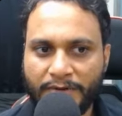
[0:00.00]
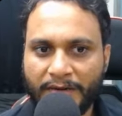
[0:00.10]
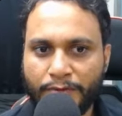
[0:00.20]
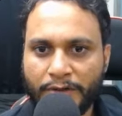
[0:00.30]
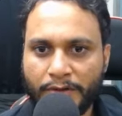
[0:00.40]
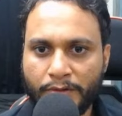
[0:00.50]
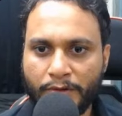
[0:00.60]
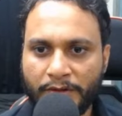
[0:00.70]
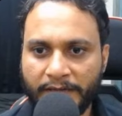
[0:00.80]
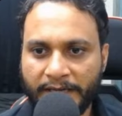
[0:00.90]
We have to include
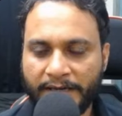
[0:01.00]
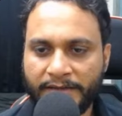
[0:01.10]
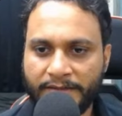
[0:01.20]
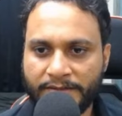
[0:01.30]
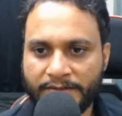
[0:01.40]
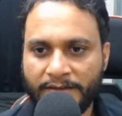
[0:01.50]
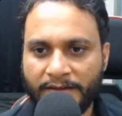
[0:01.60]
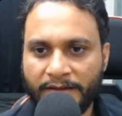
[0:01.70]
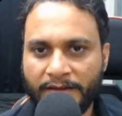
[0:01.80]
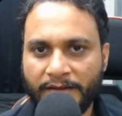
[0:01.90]
all the characters.
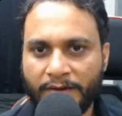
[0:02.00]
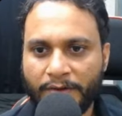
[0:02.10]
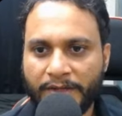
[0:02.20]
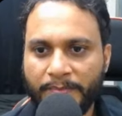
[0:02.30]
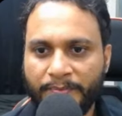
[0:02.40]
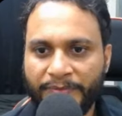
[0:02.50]
Okay.